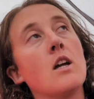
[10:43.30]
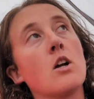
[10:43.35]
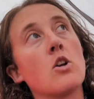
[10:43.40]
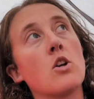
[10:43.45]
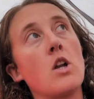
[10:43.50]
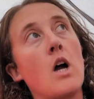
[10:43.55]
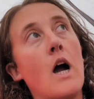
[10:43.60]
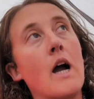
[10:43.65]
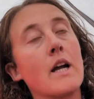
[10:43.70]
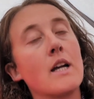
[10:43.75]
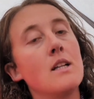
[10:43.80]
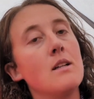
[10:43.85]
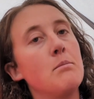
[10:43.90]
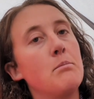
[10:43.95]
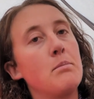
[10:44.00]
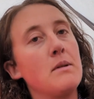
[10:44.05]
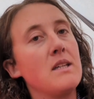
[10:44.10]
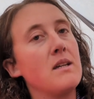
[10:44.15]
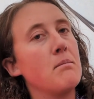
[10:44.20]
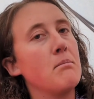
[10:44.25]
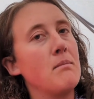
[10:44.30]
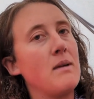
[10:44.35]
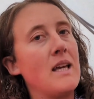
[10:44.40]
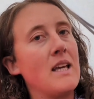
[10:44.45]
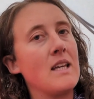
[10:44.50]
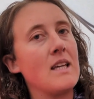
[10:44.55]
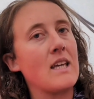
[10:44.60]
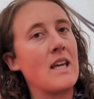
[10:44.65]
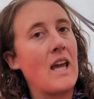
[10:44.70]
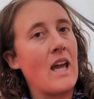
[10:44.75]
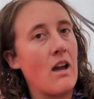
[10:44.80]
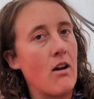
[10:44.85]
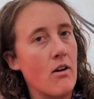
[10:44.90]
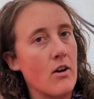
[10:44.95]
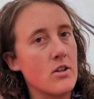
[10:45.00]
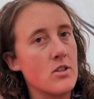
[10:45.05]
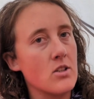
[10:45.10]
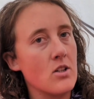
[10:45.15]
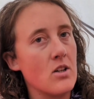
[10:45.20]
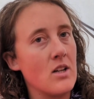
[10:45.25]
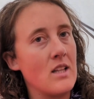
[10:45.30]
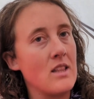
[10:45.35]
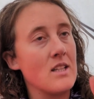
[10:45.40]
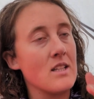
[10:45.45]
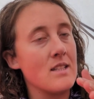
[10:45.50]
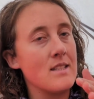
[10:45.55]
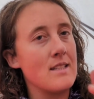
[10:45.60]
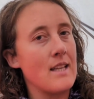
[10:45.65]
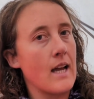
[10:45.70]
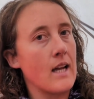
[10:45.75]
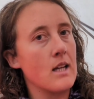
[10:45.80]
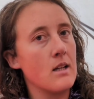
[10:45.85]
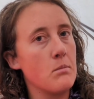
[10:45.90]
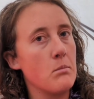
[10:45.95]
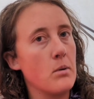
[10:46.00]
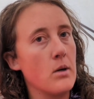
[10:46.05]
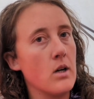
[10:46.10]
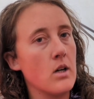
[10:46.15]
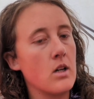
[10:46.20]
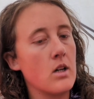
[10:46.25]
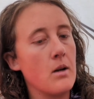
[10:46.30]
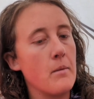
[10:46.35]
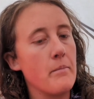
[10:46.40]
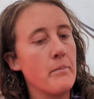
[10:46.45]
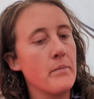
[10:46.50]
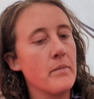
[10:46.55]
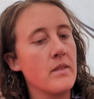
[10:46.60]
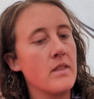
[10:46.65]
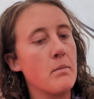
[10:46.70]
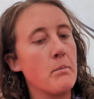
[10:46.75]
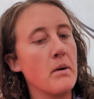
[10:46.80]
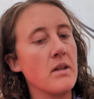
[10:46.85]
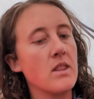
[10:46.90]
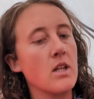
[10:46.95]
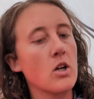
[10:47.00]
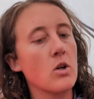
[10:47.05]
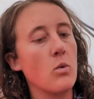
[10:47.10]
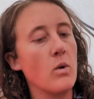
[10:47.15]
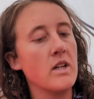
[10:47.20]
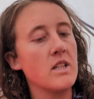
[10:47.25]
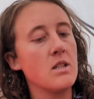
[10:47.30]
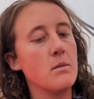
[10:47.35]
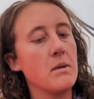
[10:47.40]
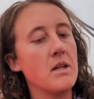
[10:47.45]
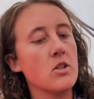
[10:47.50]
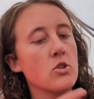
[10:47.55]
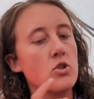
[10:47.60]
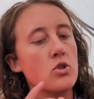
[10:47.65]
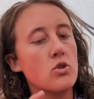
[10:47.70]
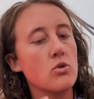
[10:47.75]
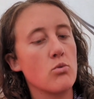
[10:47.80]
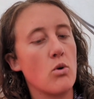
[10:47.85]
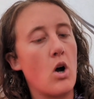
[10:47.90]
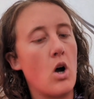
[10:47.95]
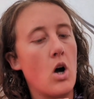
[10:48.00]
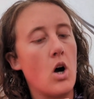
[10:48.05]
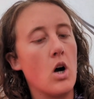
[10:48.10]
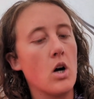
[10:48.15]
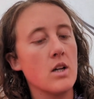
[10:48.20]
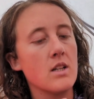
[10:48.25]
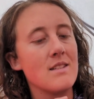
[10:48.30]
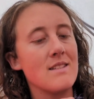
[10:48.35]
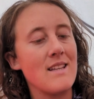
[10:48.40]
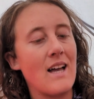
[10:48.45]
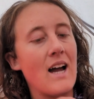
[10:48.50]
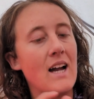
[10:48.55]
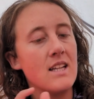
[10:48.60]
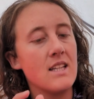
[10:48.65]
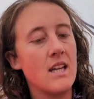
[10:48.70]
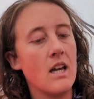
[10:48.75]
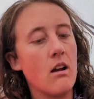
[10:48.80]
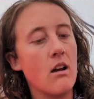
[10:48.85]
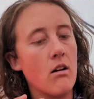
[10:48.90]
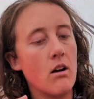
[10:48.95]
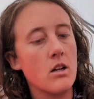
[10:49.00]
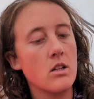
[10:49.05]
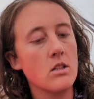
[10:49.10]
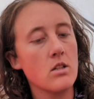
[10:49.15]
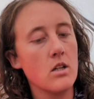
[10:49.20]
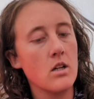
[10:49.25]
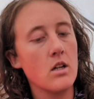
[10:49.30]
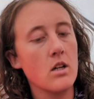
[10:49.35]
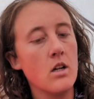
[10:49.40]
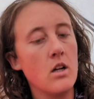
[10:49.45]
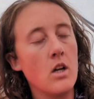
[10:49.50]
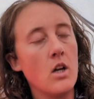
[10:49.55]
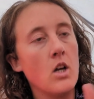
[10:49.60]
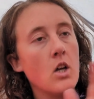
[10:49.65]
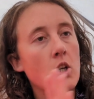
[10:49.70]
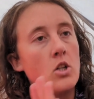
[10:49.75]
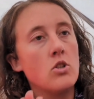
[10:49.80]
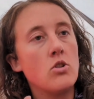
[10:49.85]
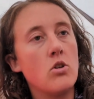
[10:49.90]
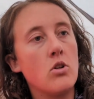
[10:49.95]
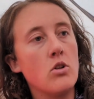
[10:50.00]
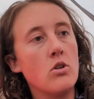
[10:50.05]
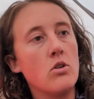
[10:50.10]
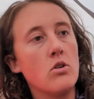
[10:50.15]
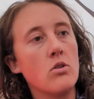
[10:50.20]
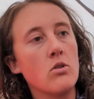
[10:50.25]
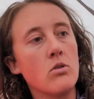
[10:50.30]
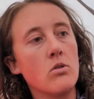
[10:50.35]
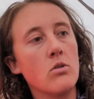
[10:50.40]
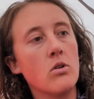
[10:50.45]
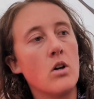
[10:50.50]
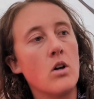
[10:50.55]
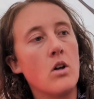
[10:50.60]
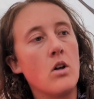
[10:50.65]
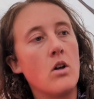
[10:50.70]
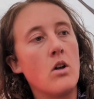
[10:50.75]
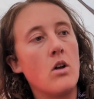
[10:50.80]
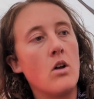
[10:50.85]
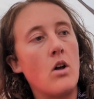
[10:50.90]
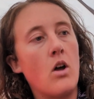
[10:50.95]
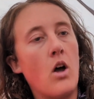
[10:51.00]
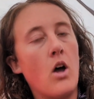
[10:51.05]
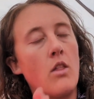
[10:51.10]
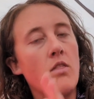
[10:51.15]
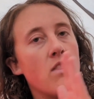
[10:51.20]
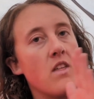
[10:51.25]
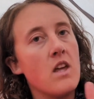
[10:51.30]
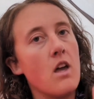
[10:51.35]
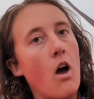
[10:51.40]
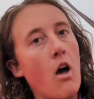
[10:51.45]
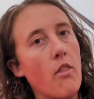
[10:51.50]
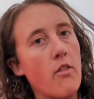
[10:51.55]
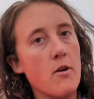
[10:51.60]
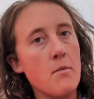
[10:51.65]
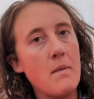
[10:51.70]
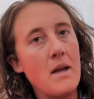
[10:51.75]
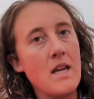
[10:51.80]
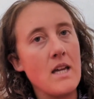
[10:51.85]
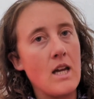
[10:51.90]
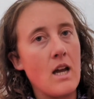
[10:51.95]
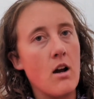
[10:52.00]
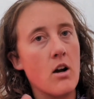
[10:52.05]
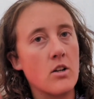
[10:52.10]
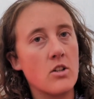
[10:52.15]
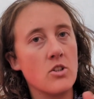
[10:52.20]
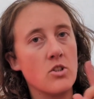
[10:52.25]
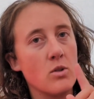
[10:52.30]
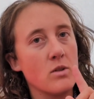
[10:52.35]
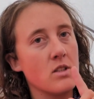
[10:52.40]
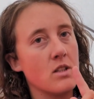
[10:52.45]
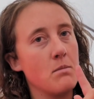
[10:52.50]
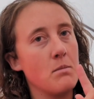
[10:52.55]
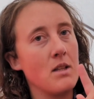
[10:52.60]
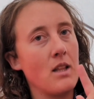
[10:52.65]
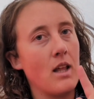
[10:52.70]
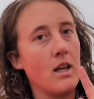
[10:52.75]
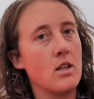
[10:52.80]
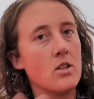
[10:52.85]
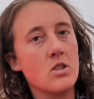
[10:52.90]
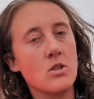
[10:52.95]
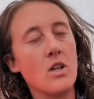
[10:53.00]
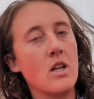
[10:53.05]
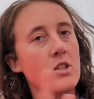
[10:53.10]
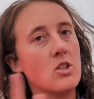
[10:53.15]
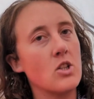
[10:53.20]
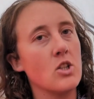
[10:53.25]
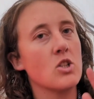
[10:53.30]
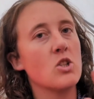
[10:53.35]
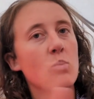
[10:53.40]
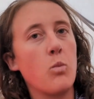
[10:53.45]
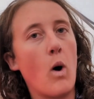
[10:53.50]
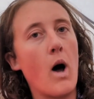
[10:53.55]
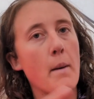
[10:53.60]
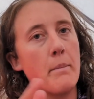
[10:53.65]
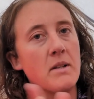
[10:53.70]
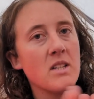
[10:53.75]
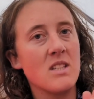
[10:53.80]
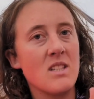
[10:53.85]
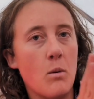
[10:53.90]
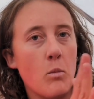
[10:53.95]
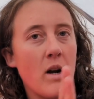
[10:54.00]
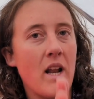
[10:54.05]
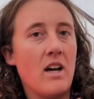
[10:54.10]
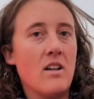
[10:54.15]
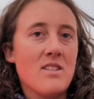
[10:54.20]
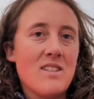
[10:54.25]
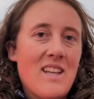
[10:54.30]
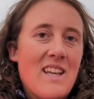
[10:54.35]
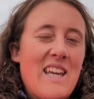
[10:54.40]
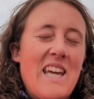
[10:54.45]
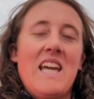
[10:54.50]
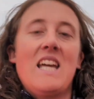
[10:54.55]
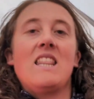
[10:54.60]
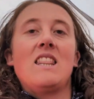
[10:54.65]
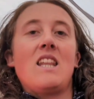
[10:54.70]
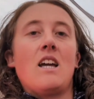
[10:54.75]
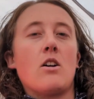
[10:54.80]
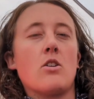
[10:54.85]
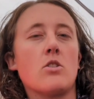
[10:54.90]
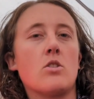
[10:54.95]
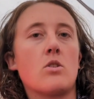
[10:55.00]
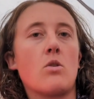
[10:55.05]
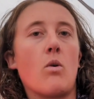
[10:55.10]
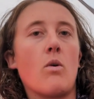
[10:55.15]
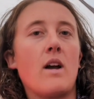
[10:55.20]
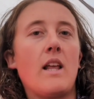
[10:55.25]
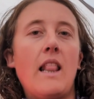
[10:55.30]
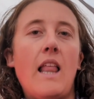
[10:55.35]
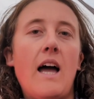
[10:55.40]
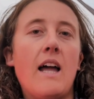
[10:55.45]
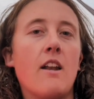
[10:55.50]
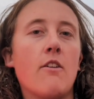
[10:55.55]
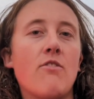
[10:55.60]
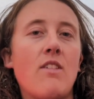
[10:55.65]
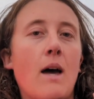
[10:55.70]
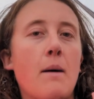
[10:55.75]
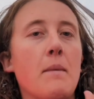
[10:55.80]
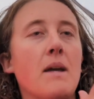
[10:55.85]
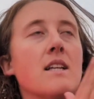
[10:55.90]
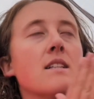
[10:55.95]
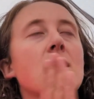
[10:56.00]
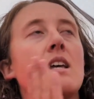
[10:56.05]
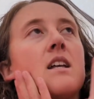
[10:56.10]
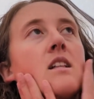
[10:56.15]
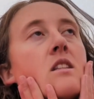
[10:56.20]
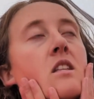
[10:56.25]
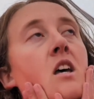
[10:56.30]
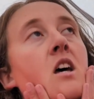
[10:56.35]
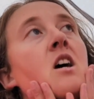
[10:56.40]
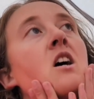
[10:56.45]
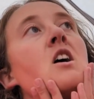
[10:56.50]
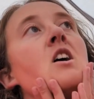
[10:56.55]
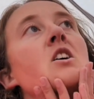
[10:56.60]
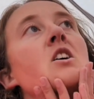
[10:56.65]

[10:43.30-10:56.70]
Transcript: they're not going to be a main character in the second book, but they're going to be a strong side character to the other main character. So it's going to be like, it's going to swap to someone else like in their storyline, if that makes sense.